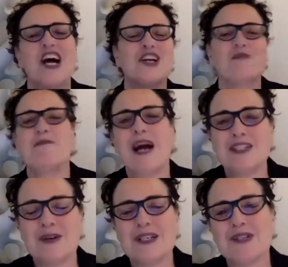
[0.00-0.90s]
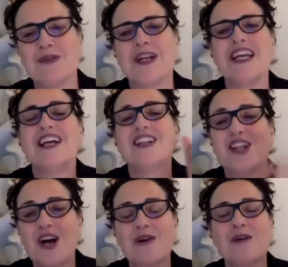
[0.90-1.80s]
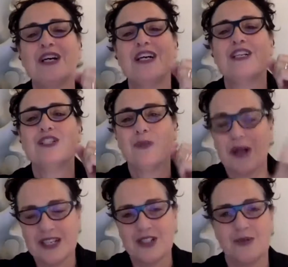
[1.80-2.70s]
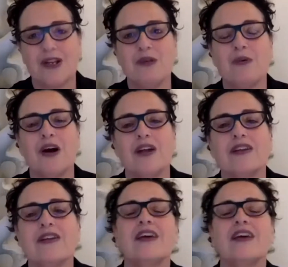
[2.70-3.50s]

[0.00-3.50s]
Goodbye 2020, hello 2021.